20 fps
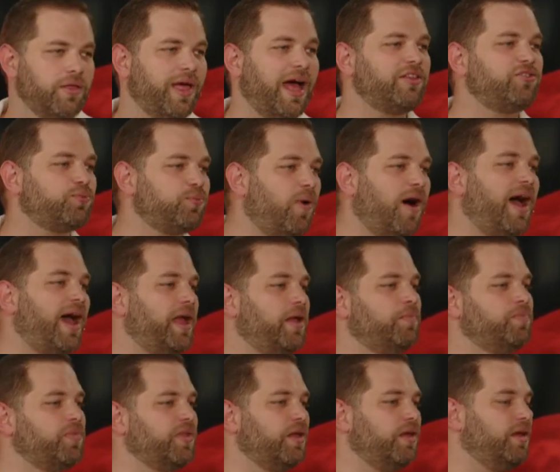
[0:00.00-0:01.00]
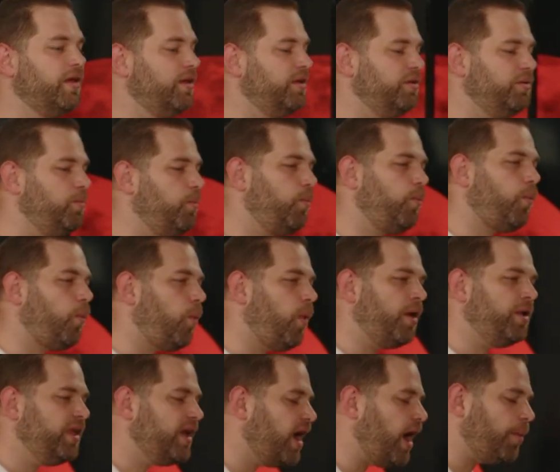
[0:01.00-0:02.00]
That's why
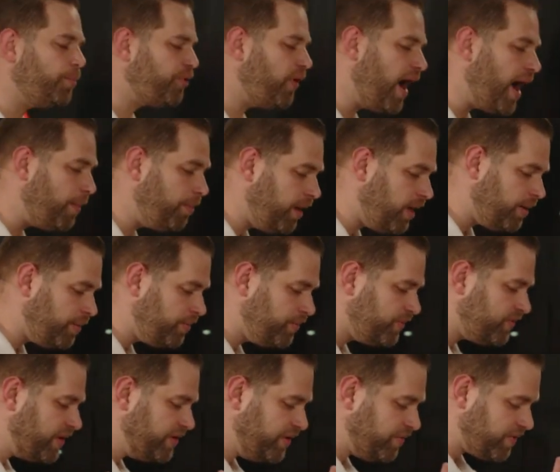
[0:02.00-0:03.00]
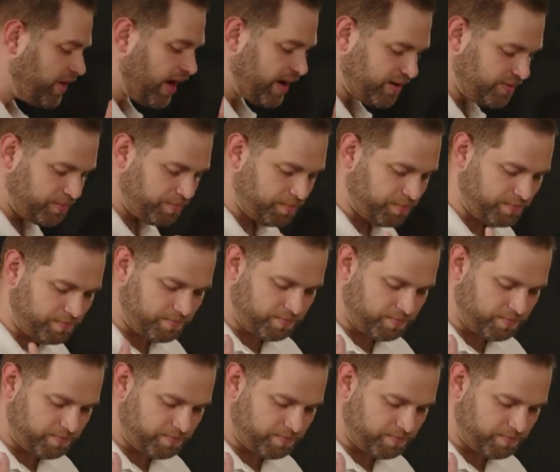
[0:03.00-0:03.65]
when you got problems and you've got a